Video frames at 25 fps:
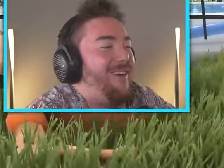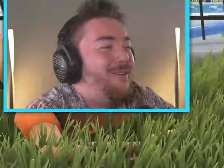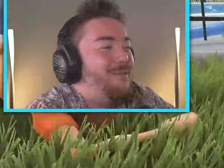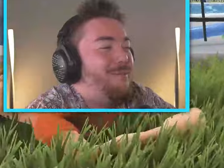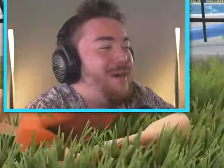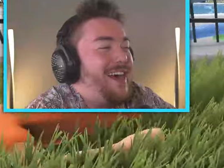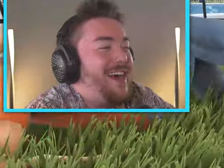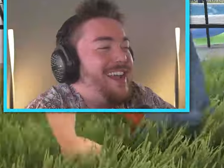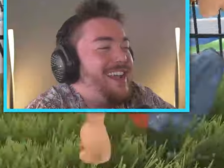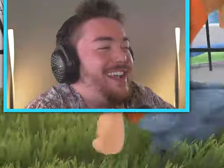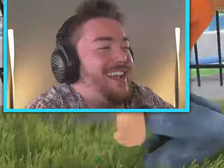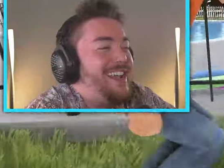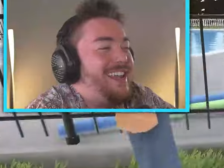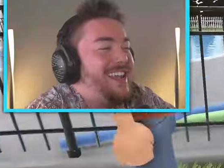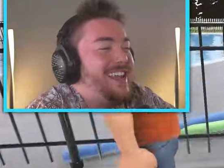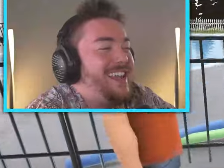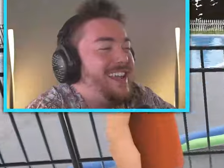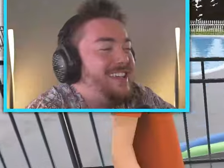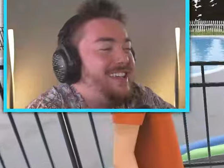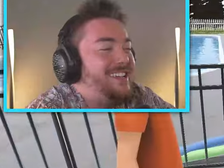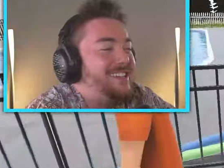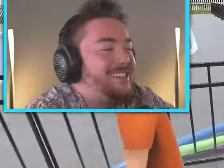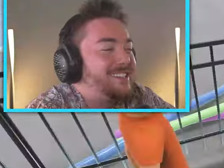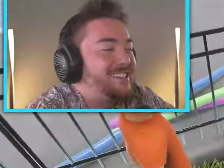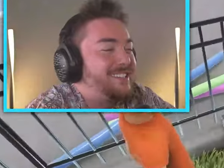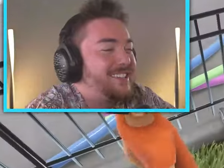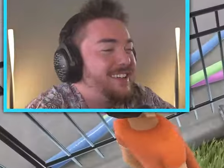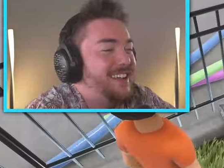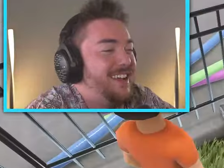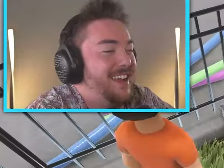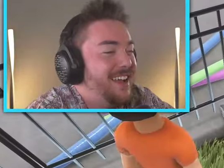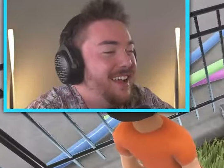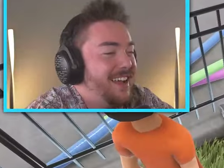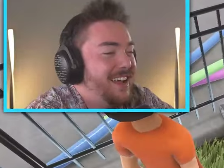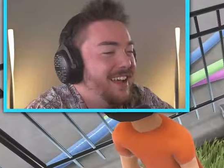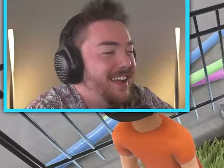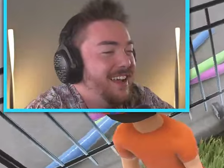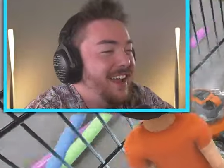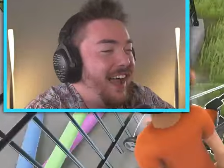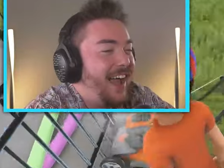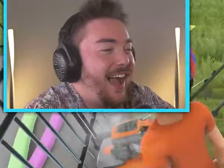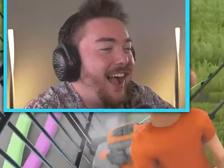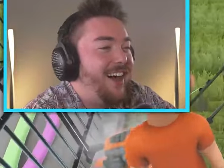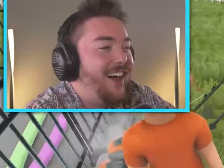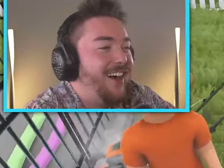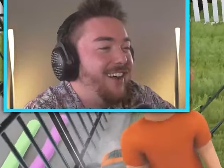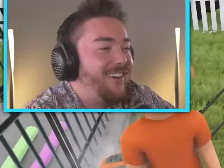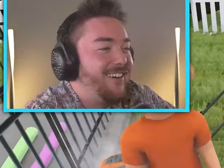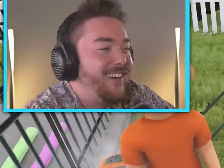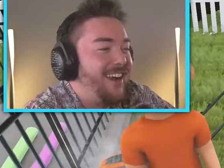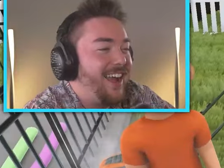Ow! My knees. All